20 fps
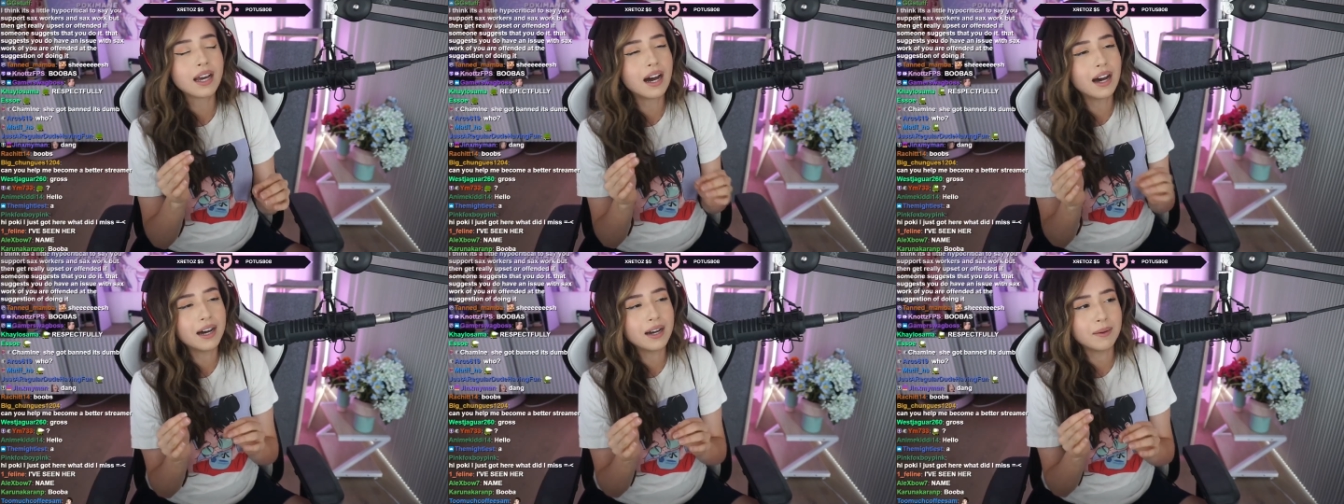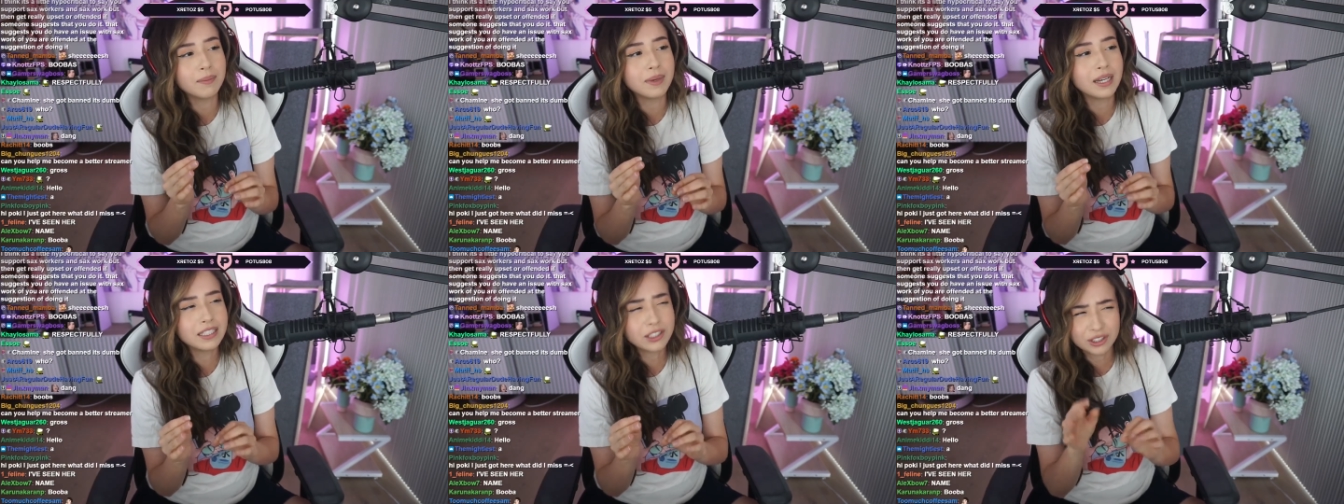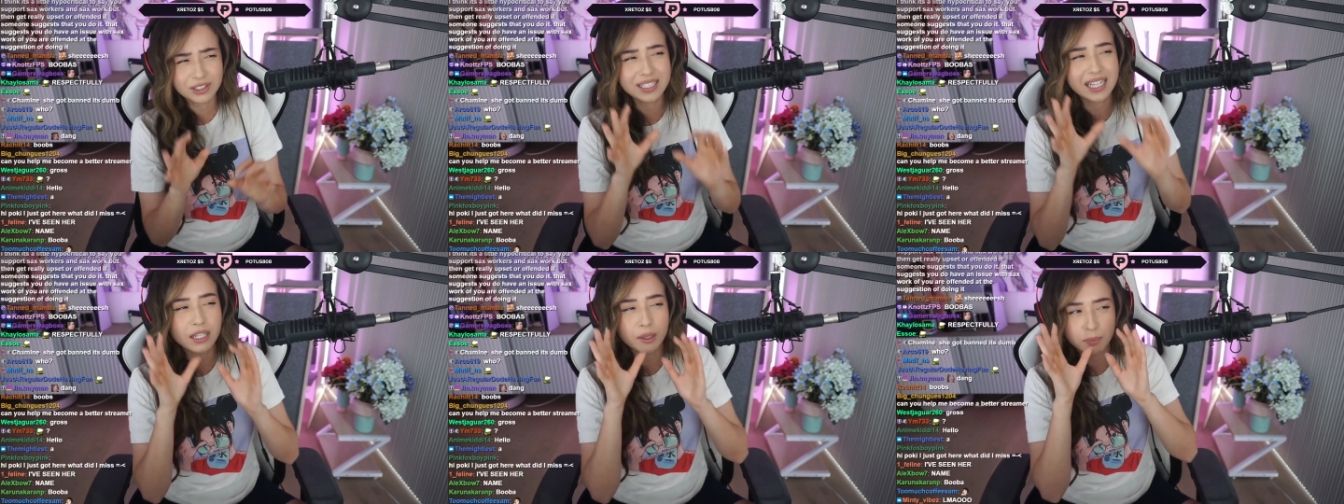
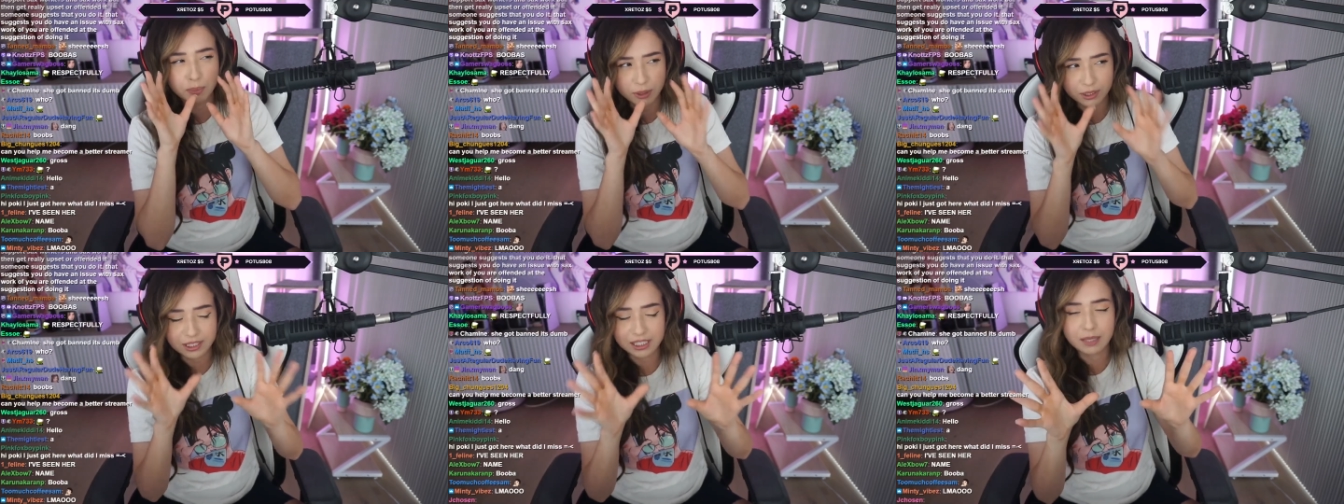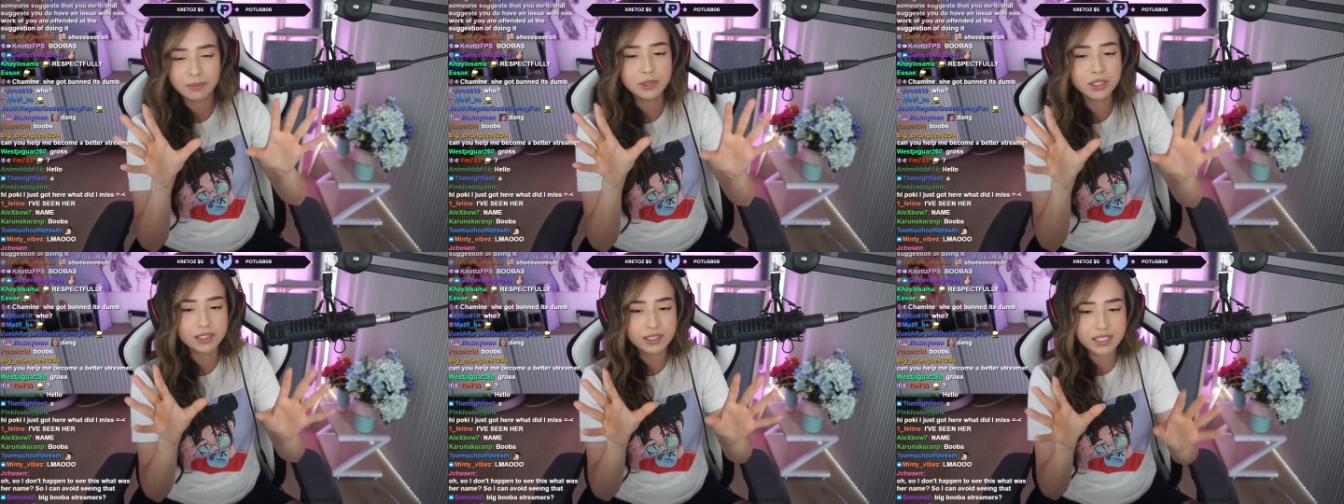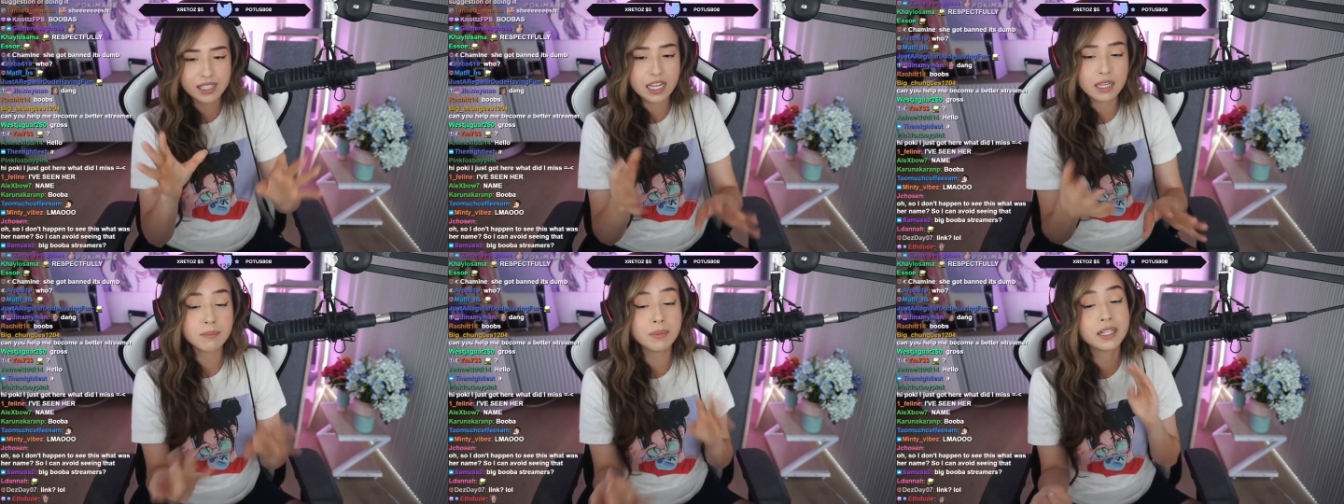It's just like a
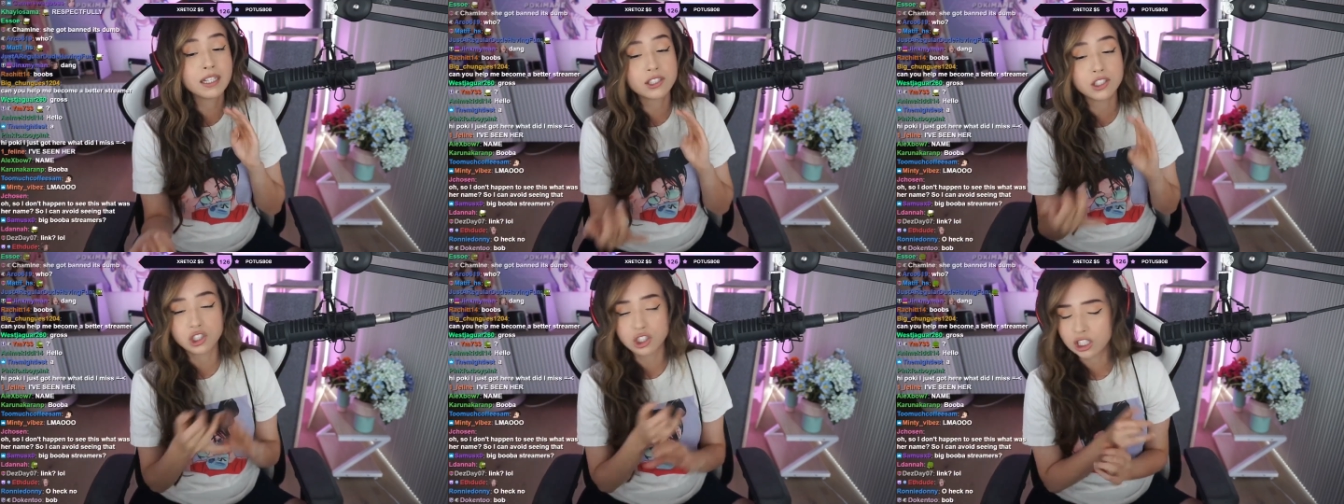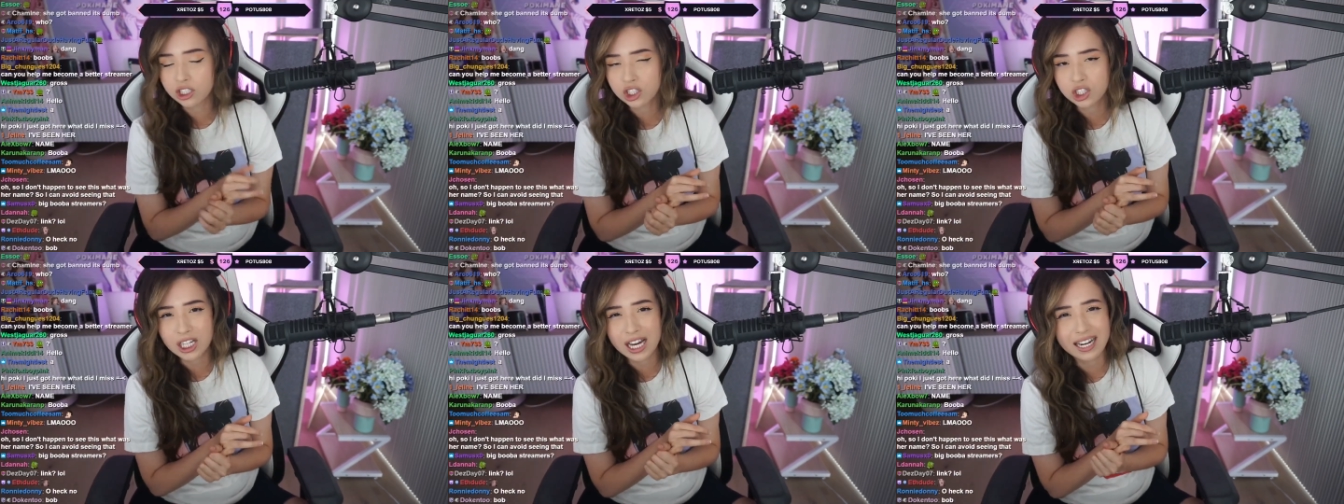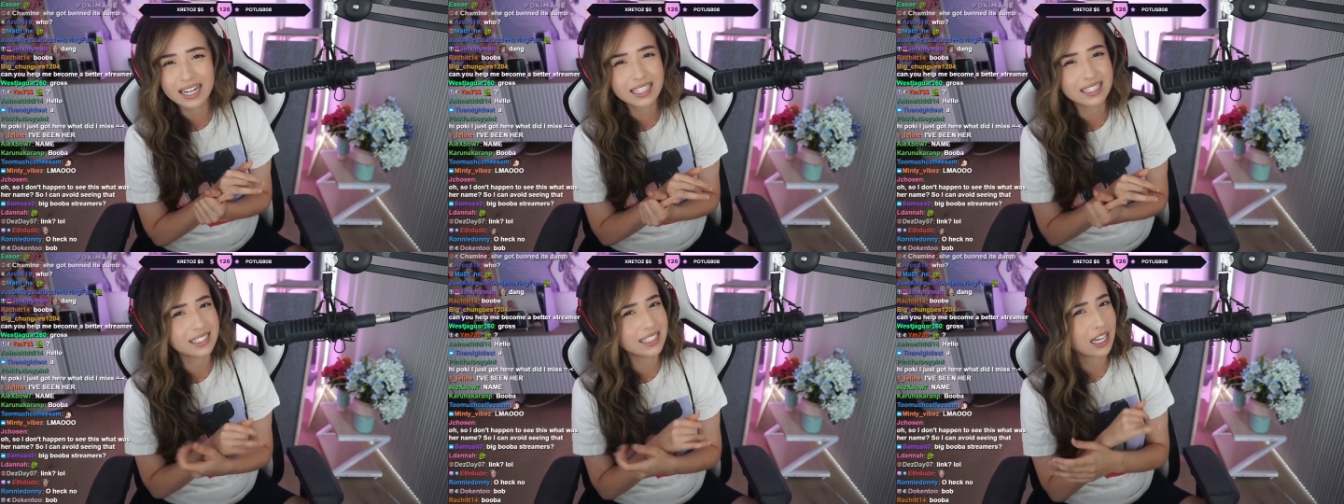perceptions thing because just
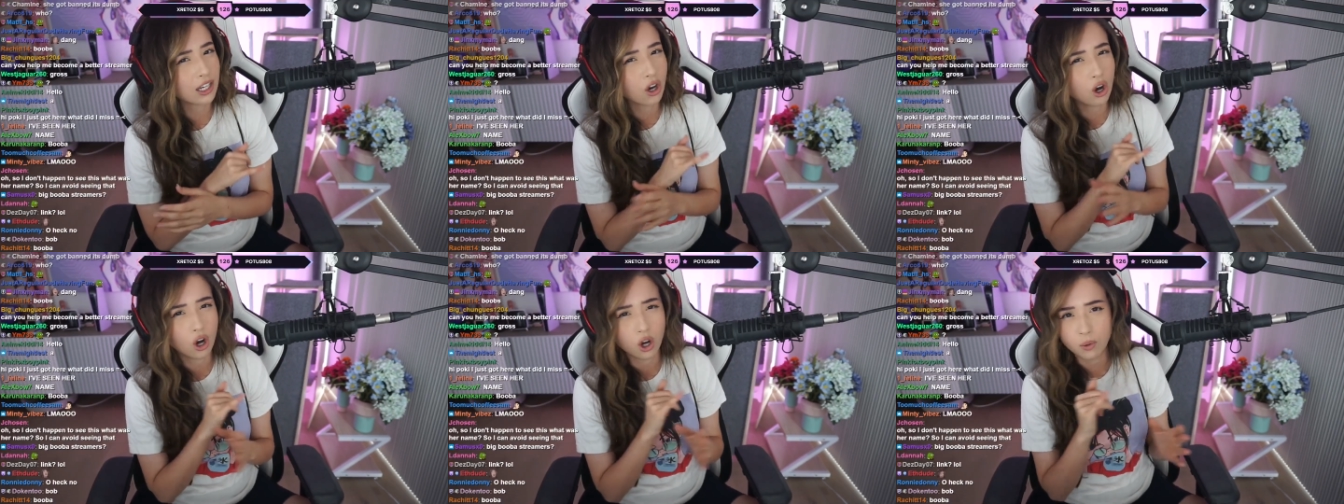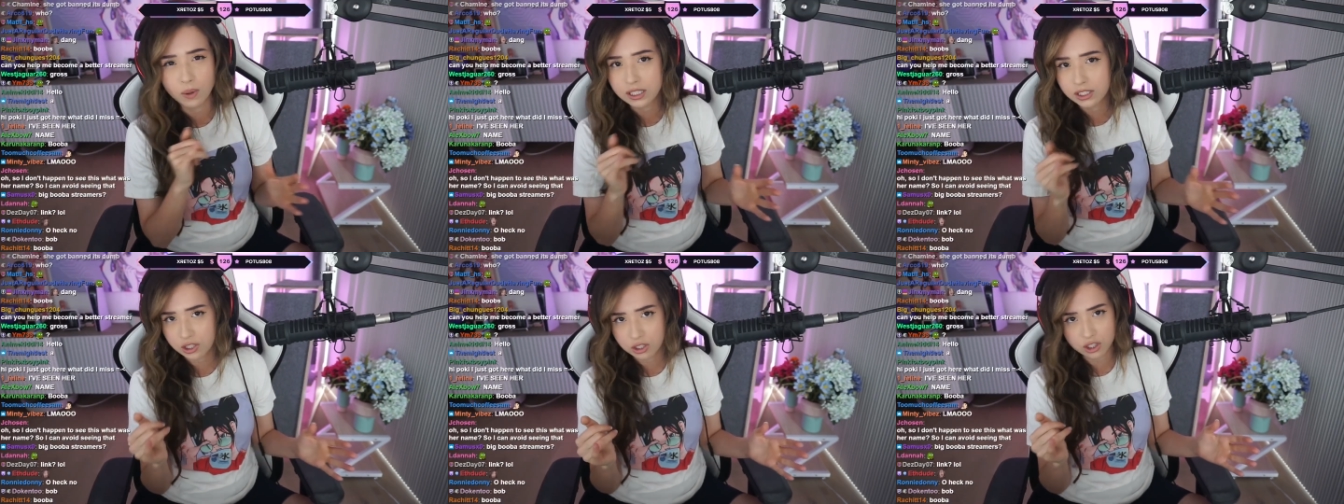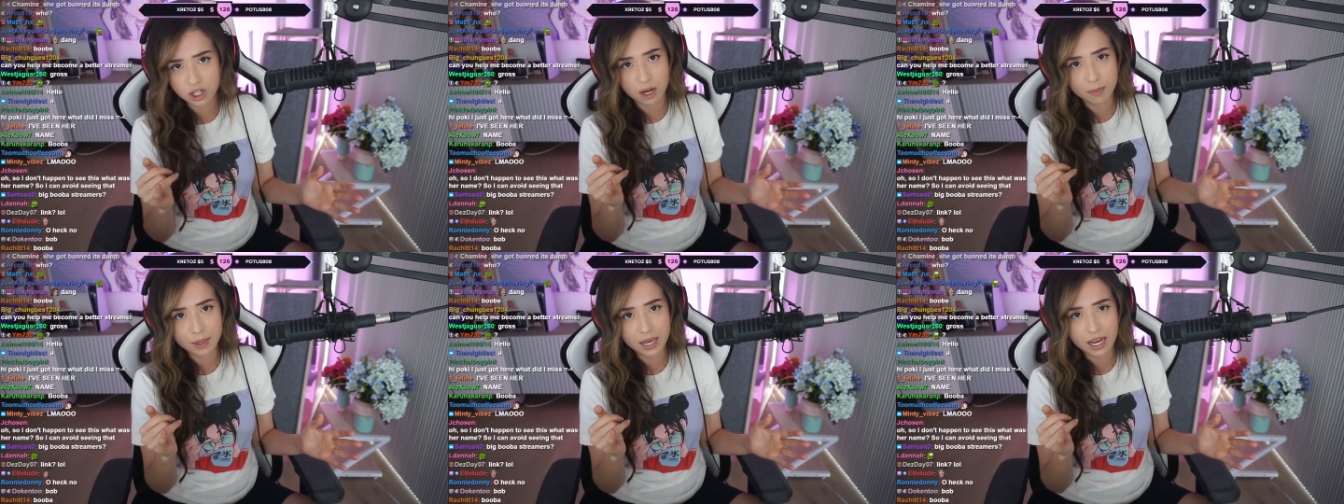chatting is like always the
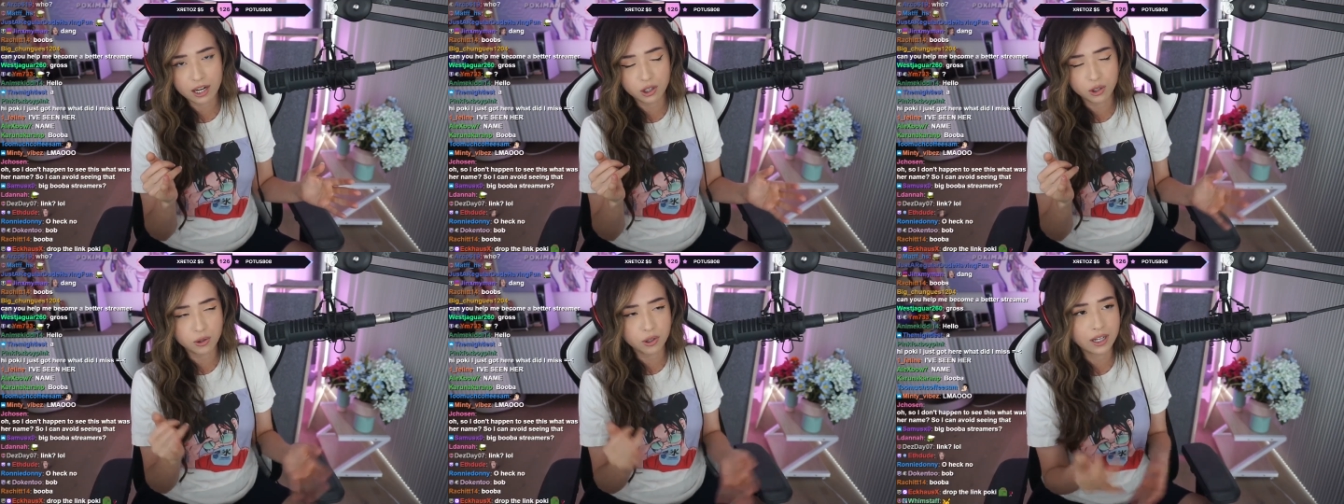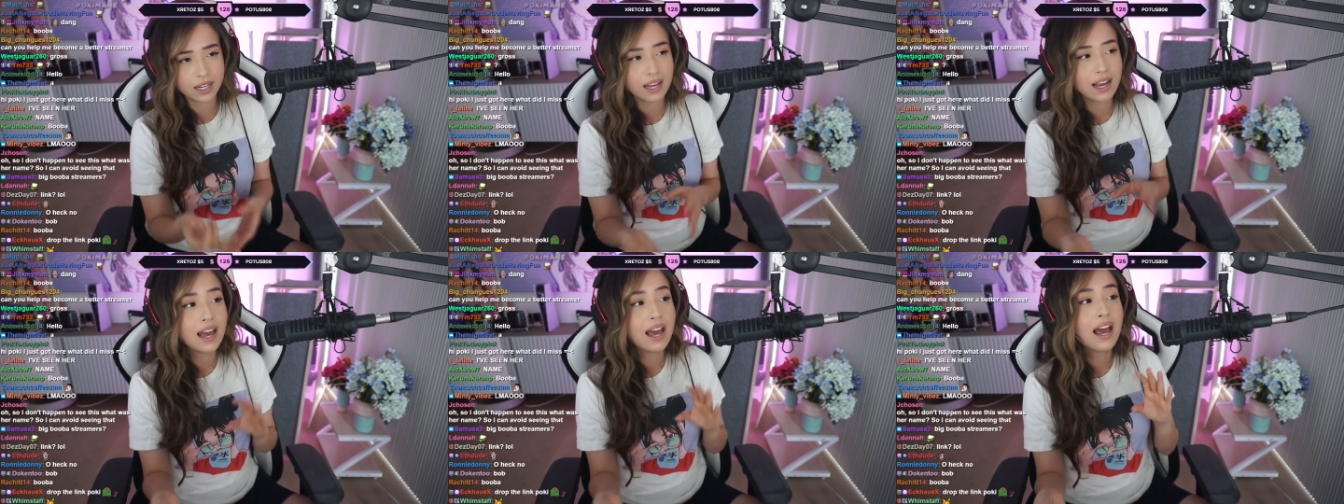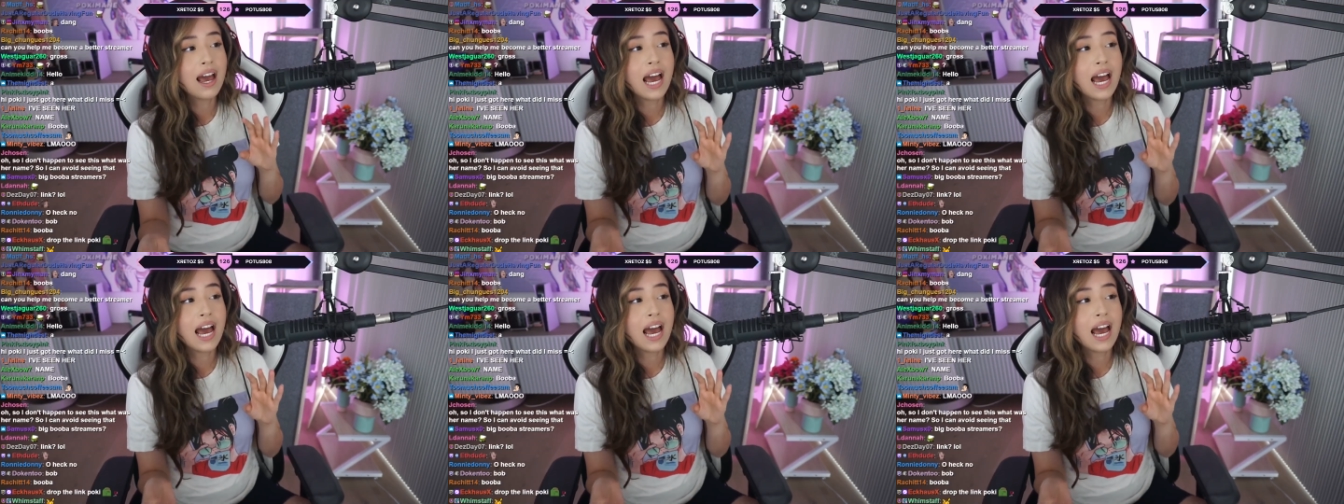top category.